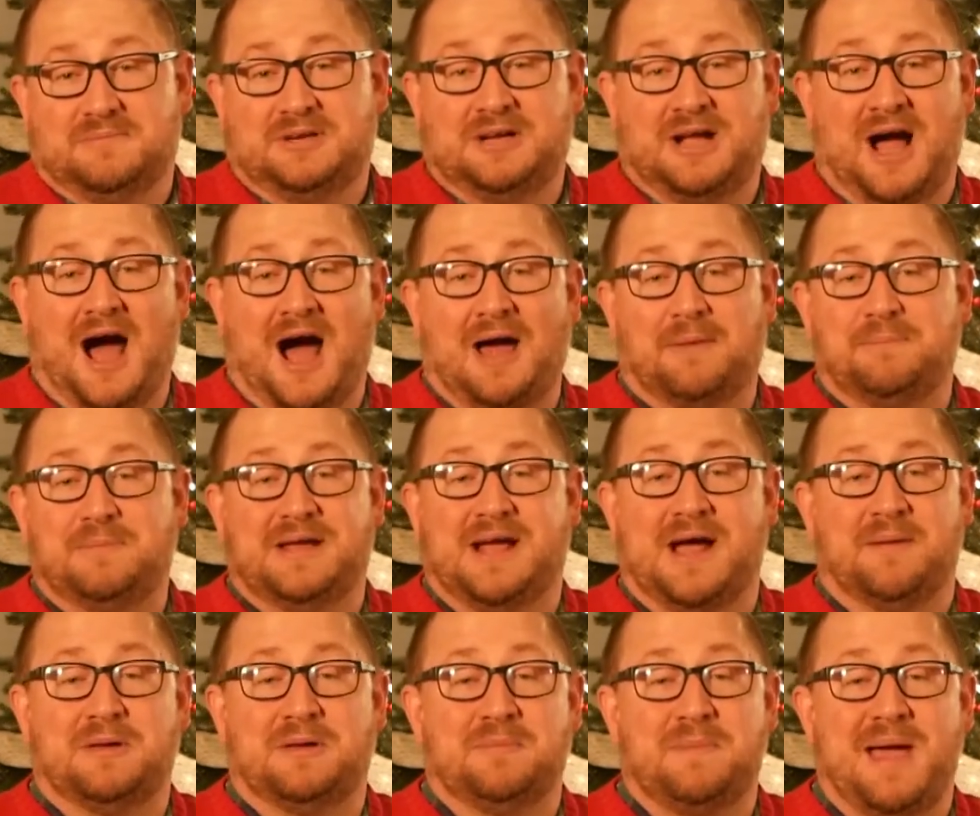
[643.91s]
God
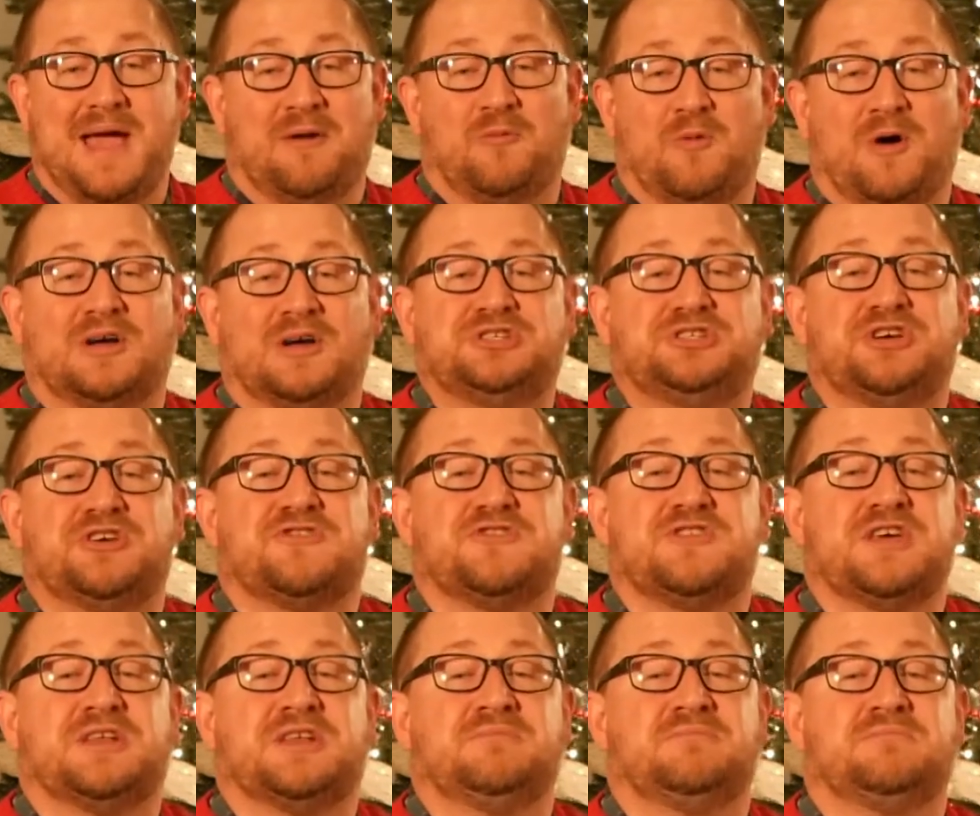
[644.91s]
becoming man, well, it
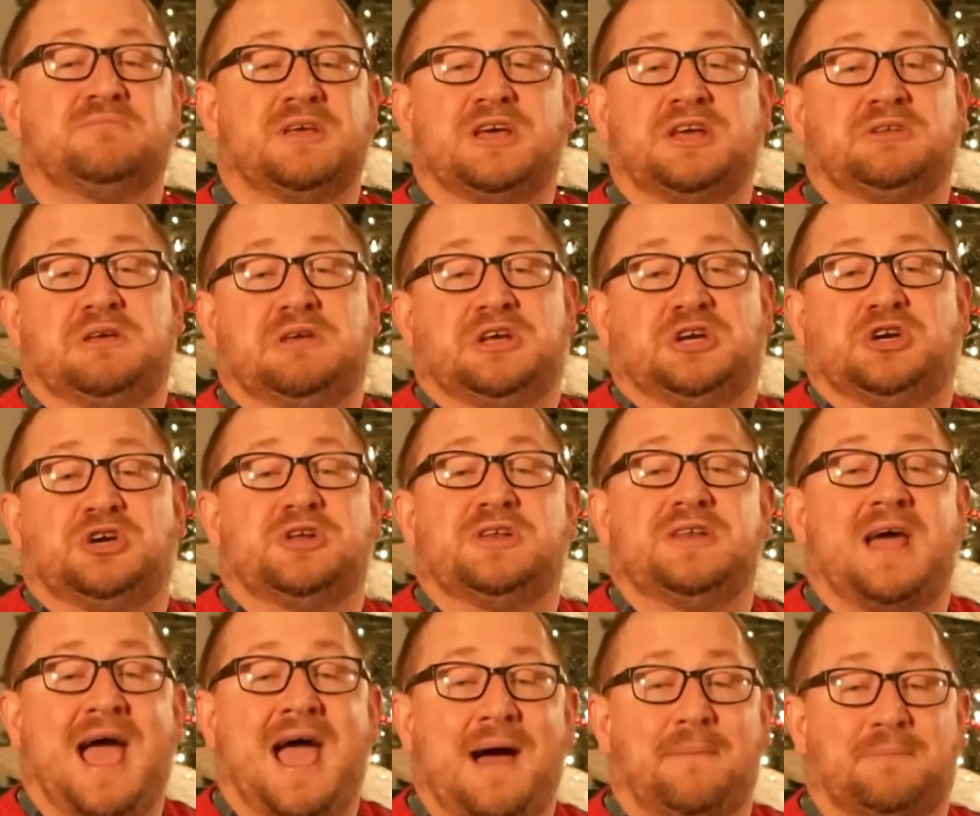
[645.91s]
just didn't, it, it
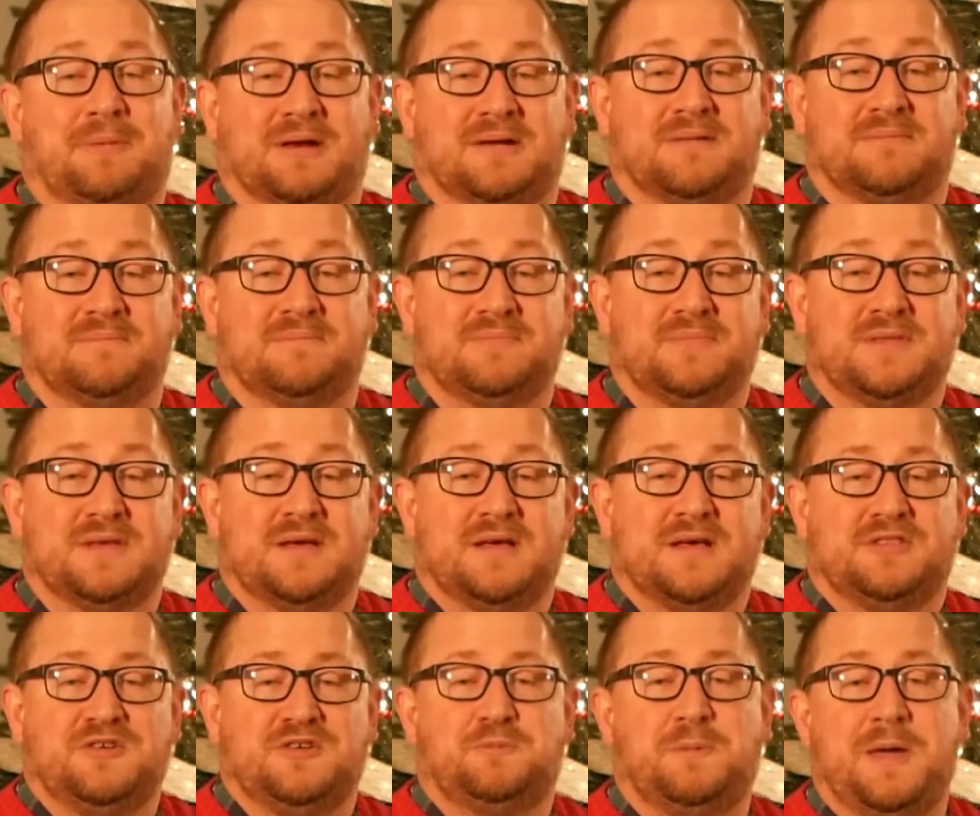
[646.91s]
couldn't happen.
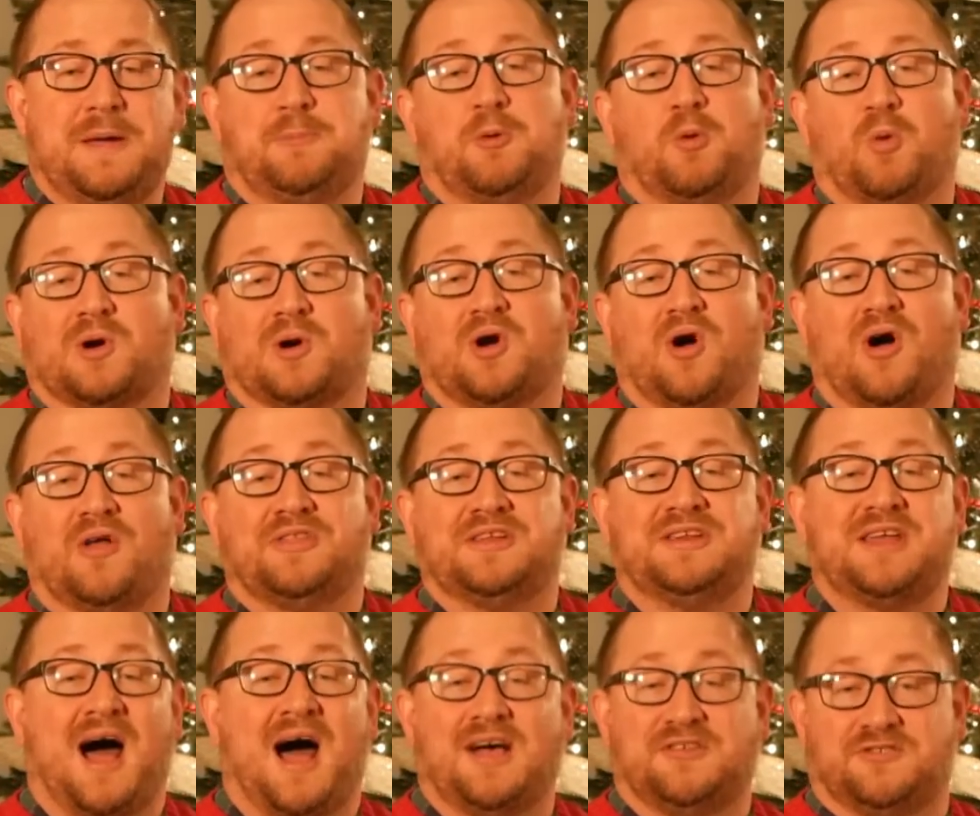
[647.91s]
These people were called
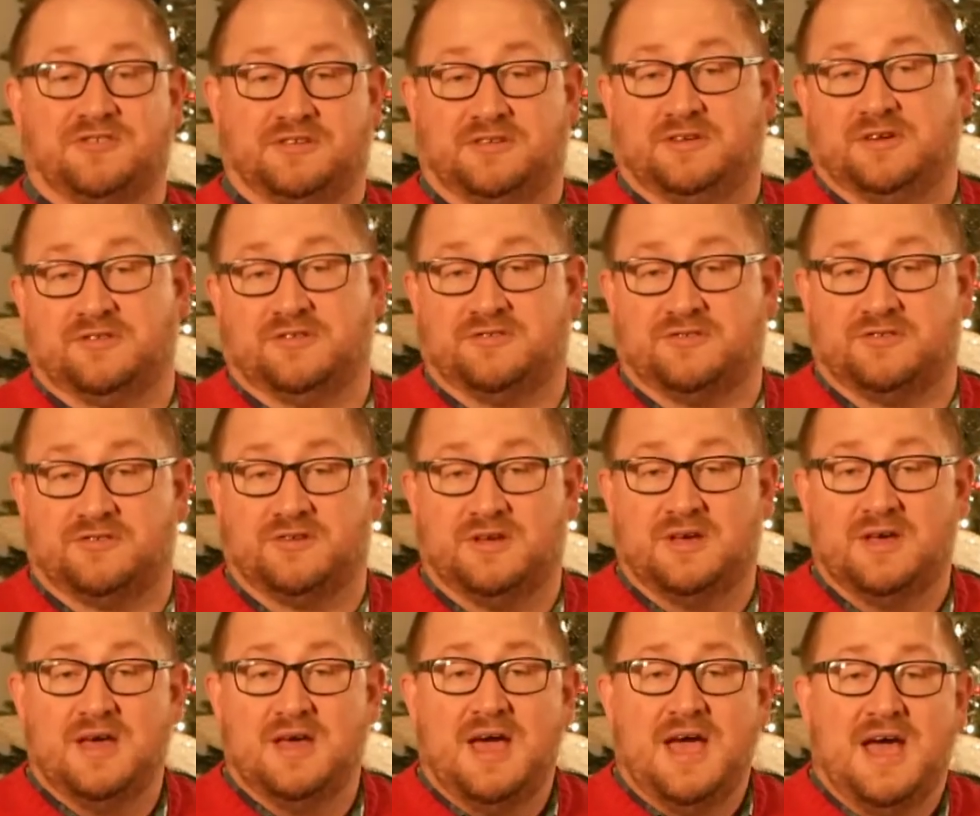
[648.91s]
the Docetists.
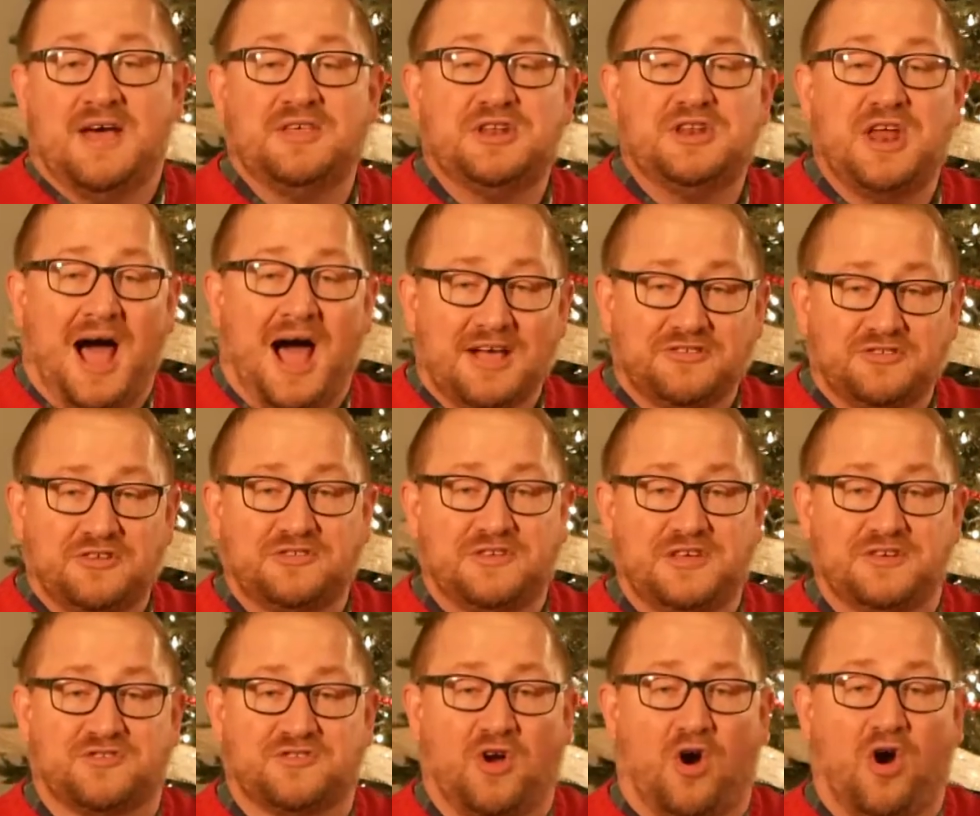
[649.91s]
And the
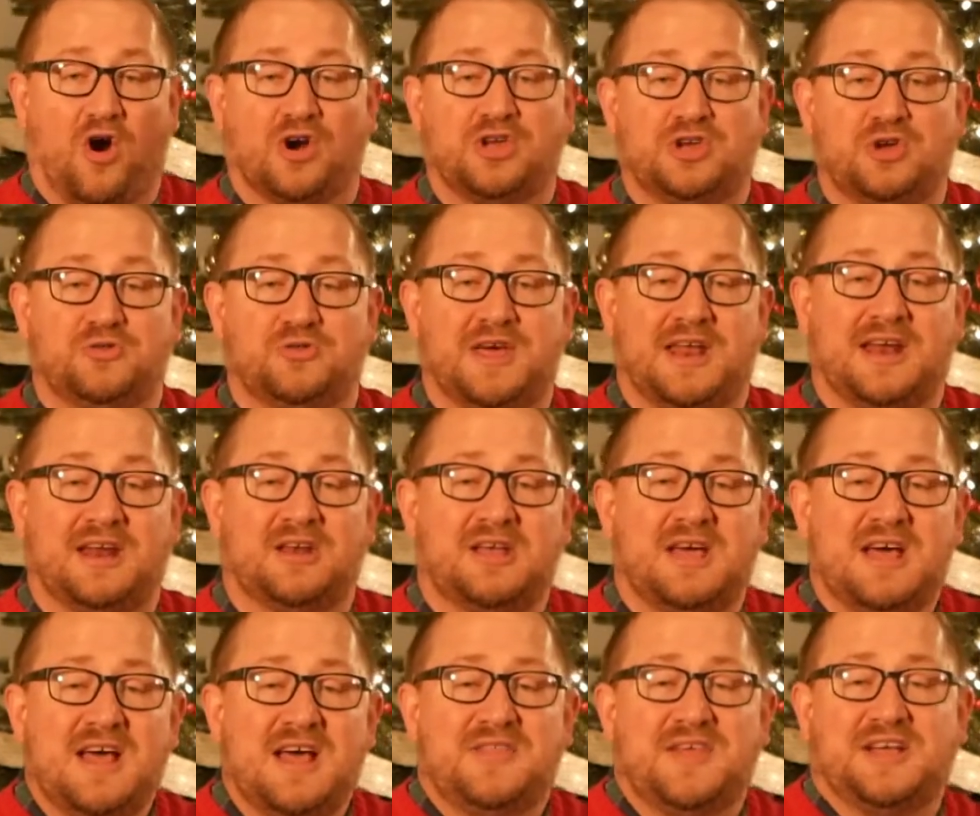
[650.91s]
Docetists argued that,
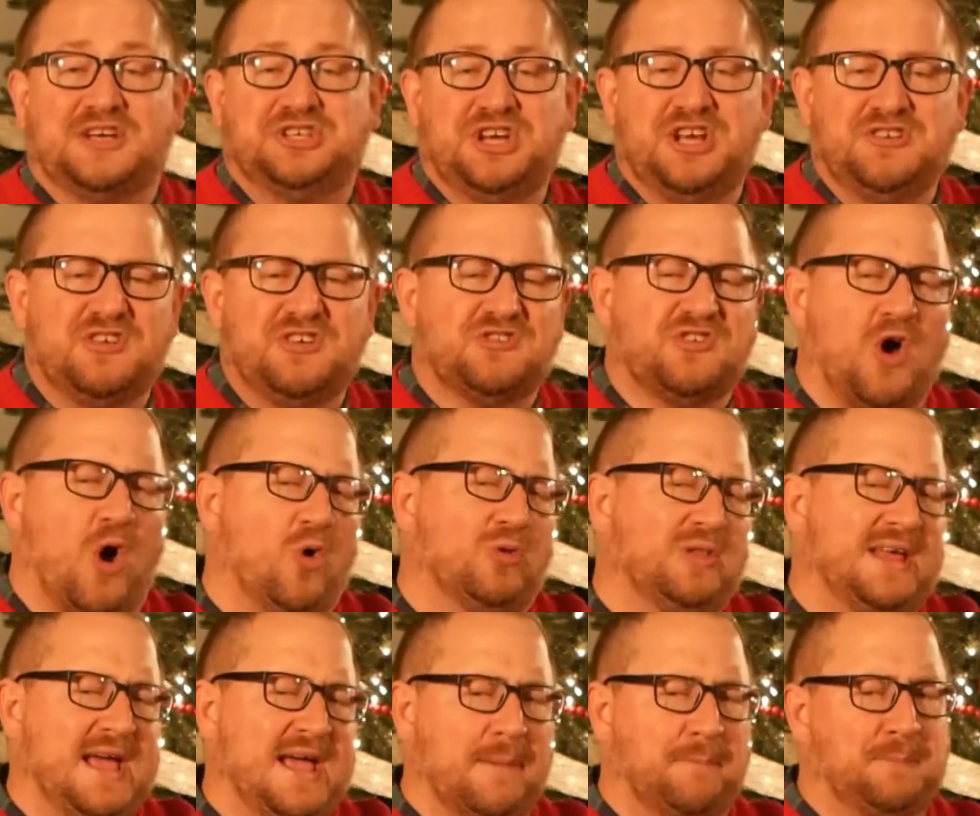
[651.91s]
it, that Jesus
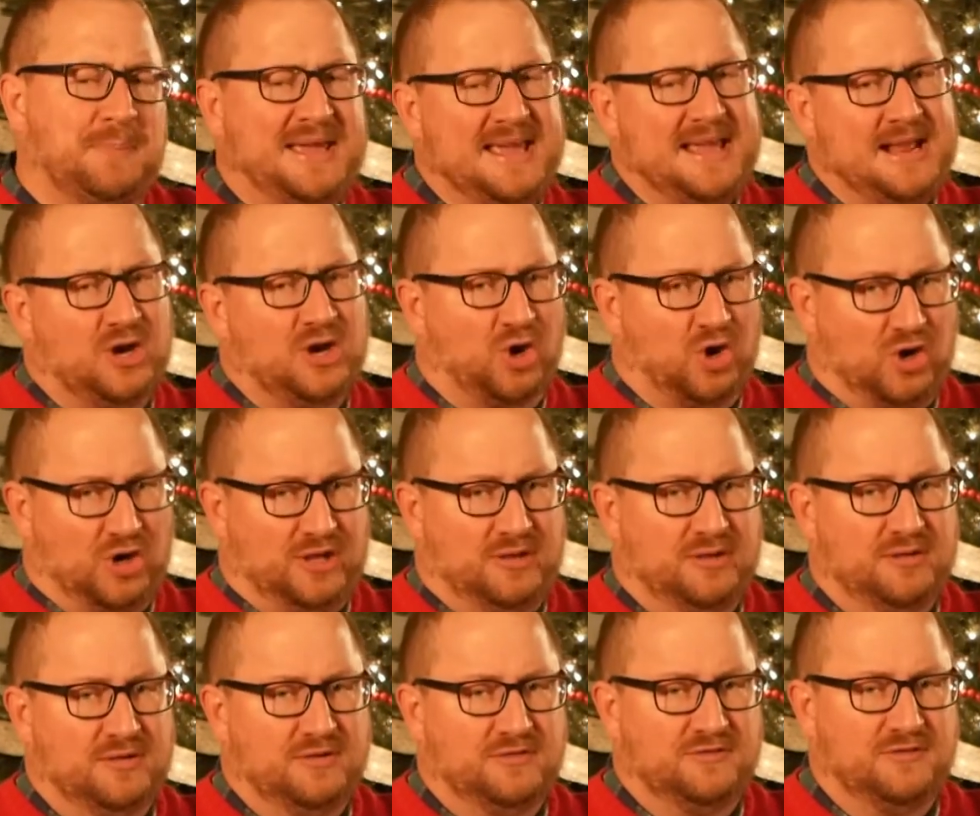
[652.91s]
only appeared
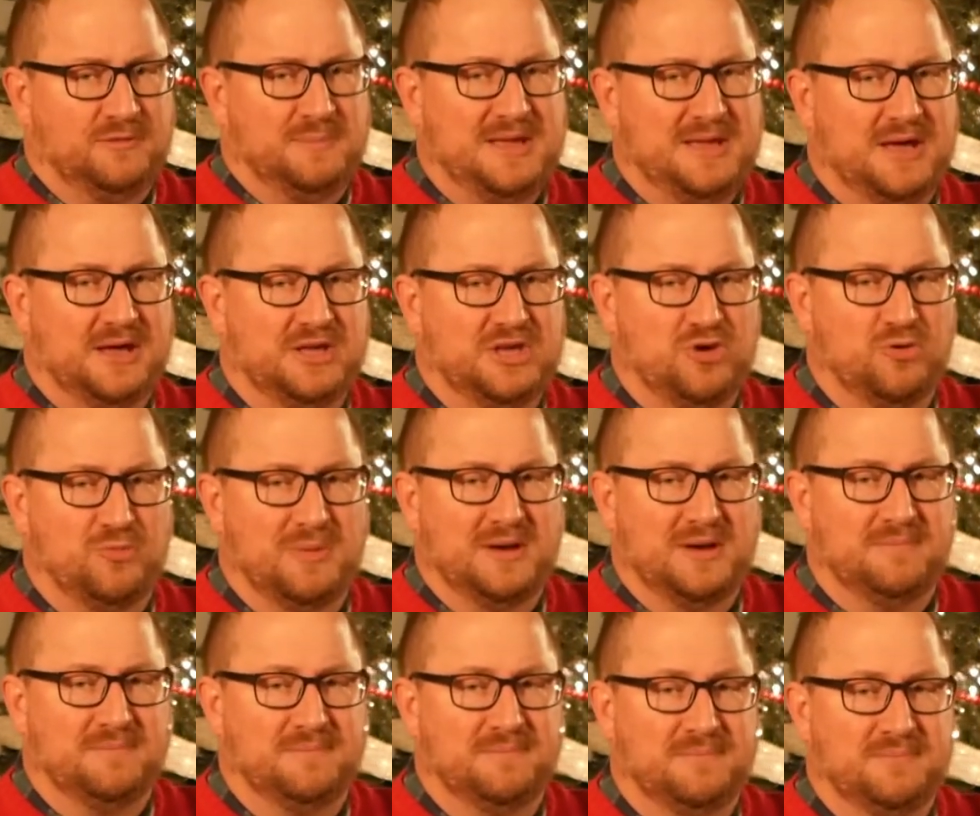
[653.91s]
to be a human.